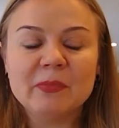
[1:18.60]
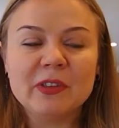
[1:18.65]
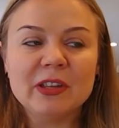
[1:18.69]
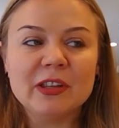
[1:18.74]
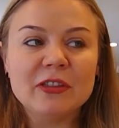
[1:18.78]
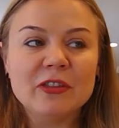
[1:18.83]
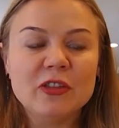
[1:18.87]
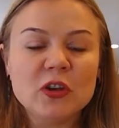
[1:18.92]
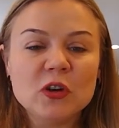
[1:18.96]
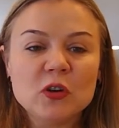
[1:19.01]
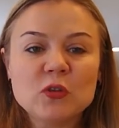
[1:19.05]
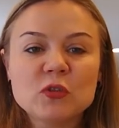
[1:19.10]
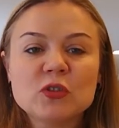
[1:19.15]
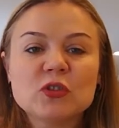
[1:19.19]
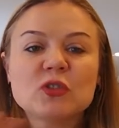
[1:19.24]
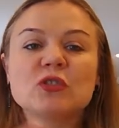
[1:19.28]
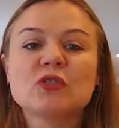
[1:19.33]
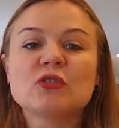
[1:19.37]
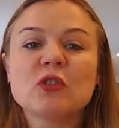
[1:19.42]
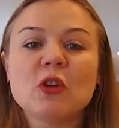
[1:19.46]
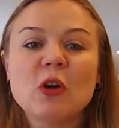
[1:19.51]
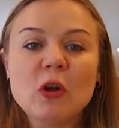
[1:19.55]

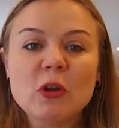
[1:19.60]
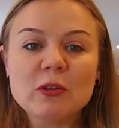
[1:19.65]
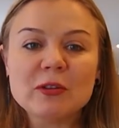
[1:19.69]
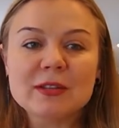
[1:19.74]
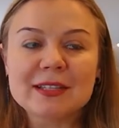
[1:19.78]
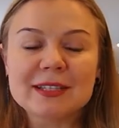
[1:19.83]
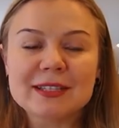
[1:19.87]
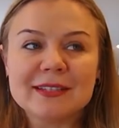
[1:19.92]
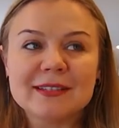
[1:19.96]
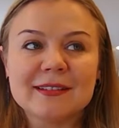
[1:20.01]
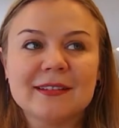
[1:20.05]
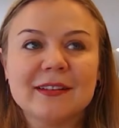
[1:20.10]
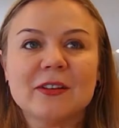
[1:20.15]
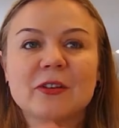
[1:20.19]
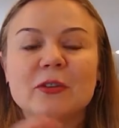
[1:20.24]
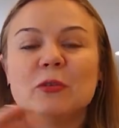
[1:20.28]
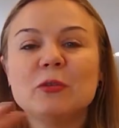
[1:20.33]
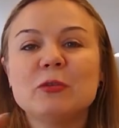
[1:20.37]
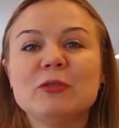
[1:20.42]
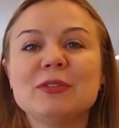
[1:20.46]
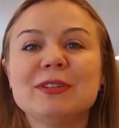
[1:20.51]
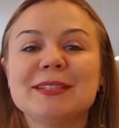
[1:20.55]
those roles,
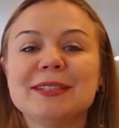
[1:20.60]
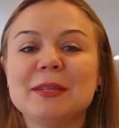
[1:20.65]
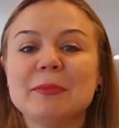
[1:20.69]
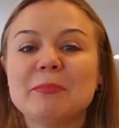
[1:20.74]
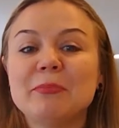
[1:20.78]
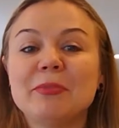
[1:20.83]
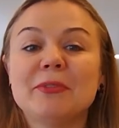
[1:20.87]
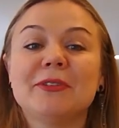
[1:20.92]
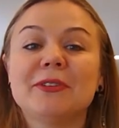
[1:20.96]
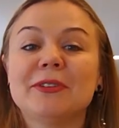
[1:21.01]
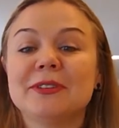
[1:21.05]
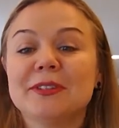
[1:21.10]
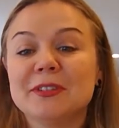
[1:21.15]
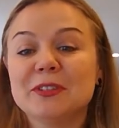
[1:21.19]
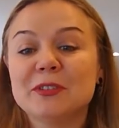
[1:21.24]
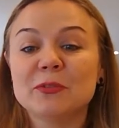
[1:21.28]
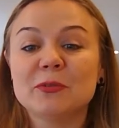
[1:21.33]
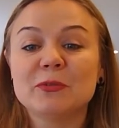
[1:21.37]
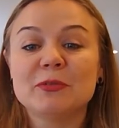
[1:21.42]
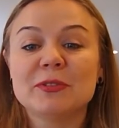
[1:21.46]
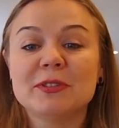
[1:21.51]
who is the parent and who